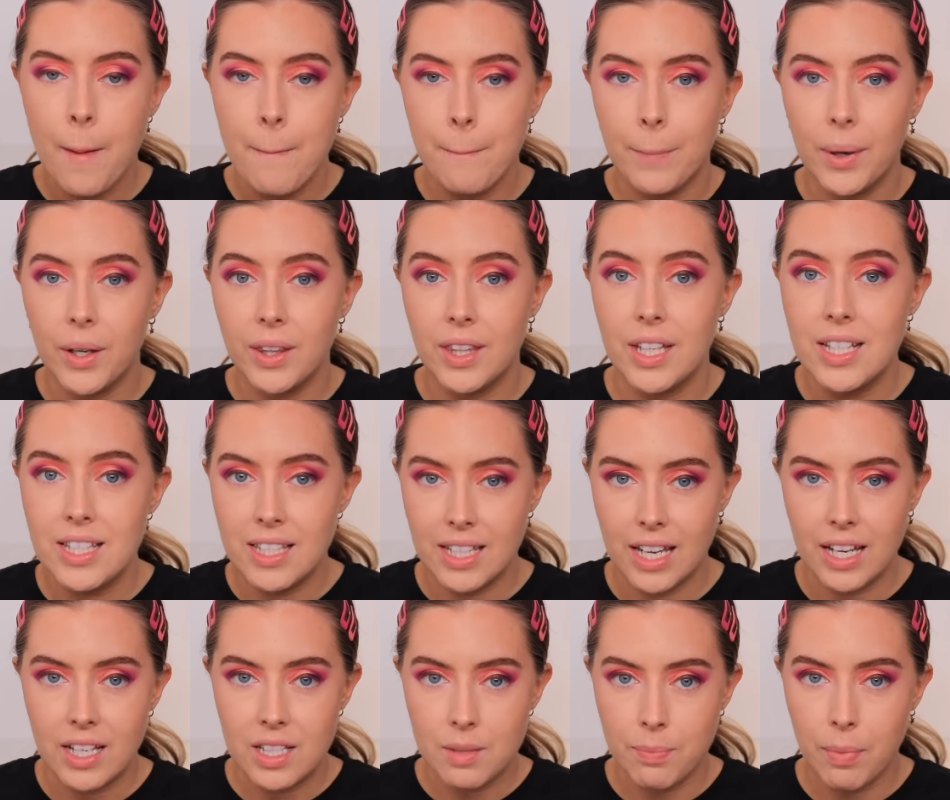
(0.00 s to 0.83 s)
But this
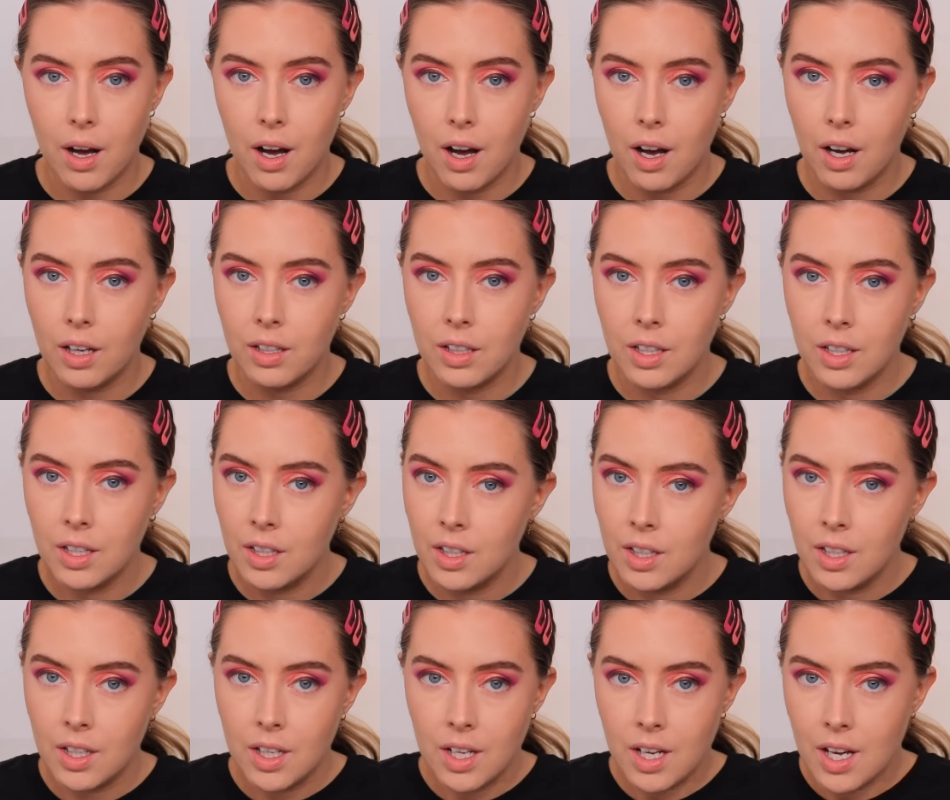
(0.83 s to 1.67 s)
next part,
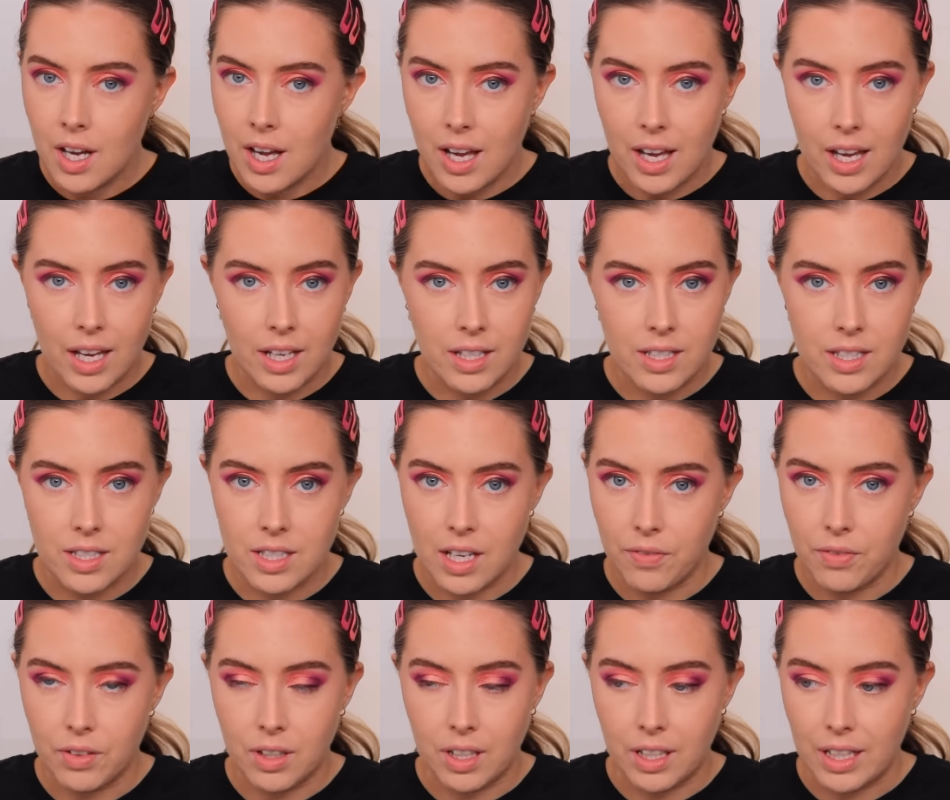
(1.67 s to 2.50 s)
it's
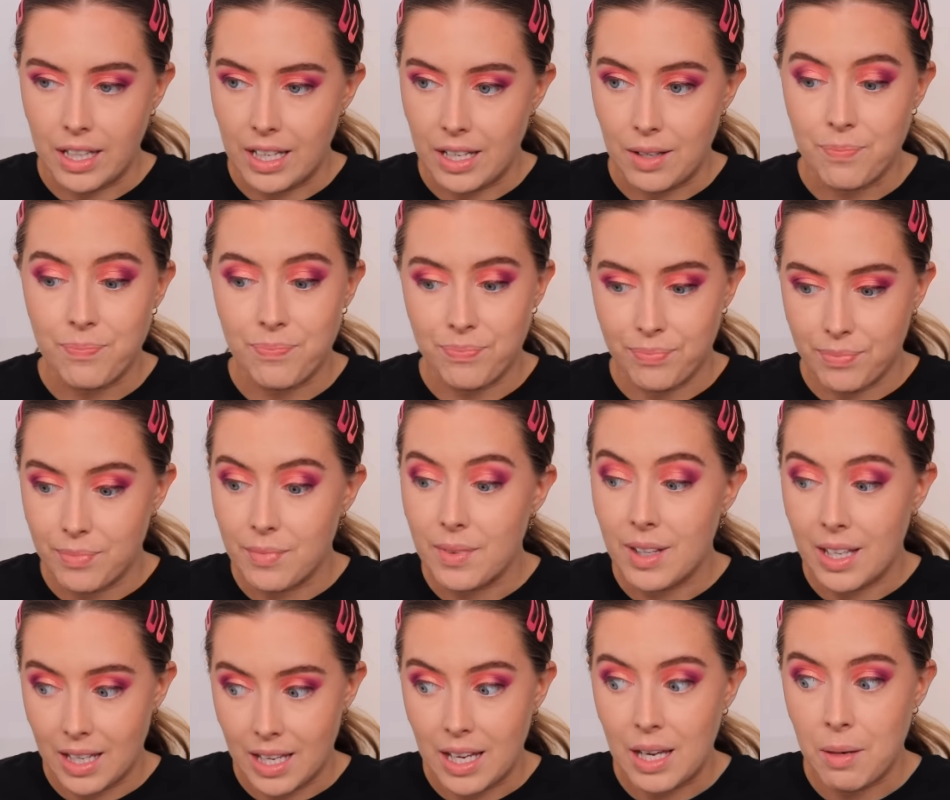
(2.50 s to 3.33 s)
definitely
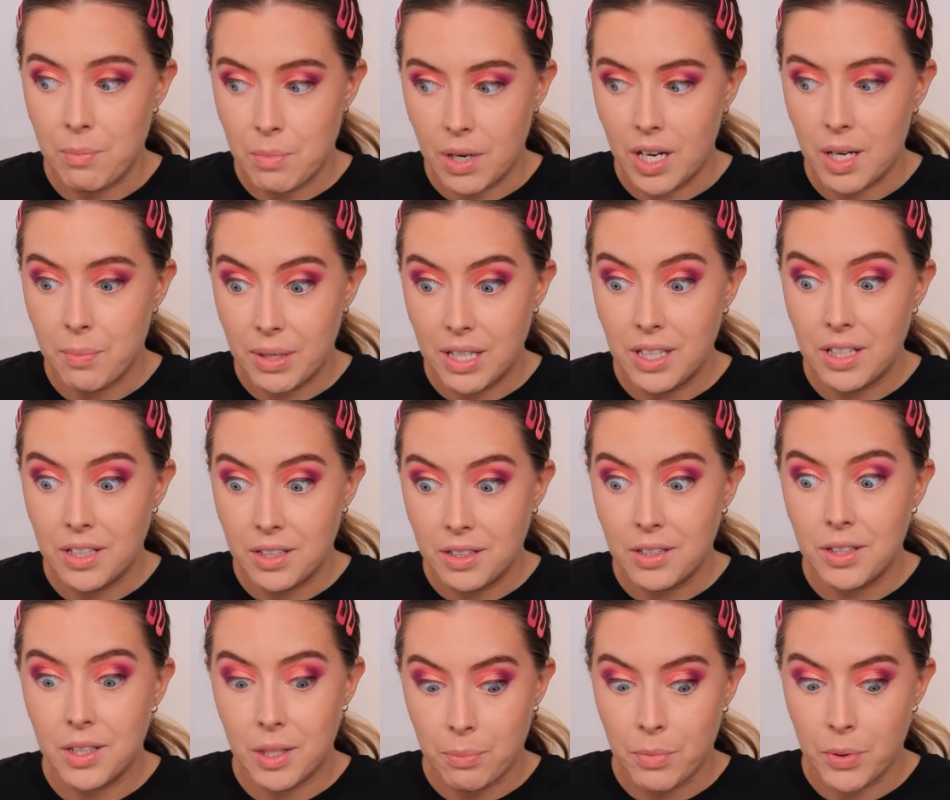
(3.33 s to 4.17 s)
in my
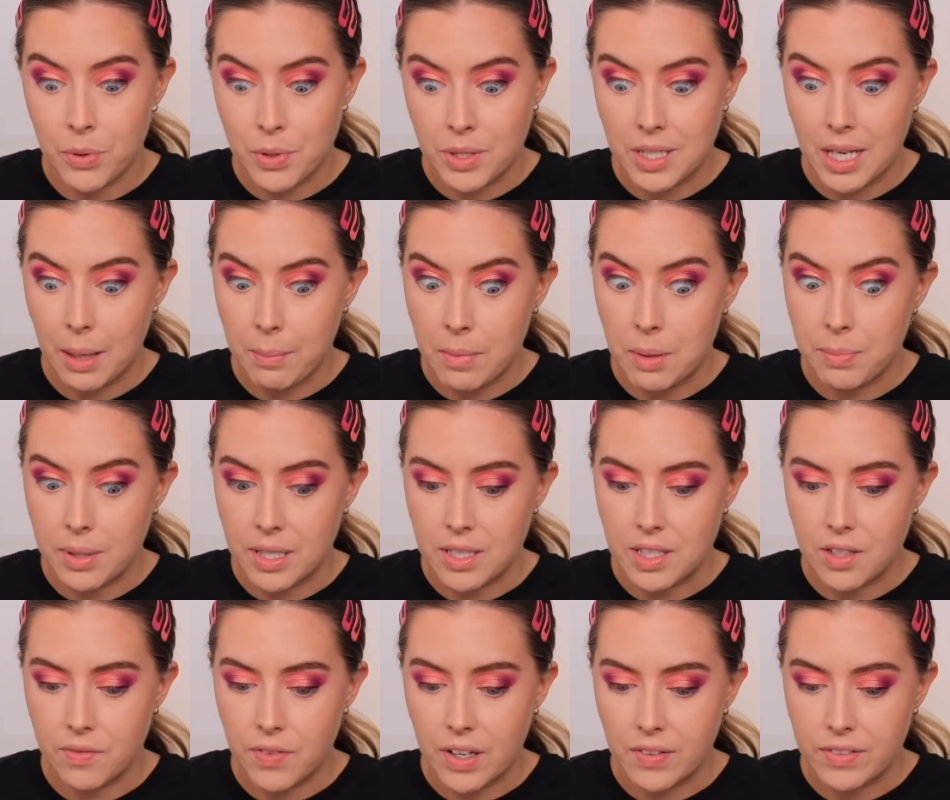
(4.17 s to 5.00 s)
opinion, the most damning piece of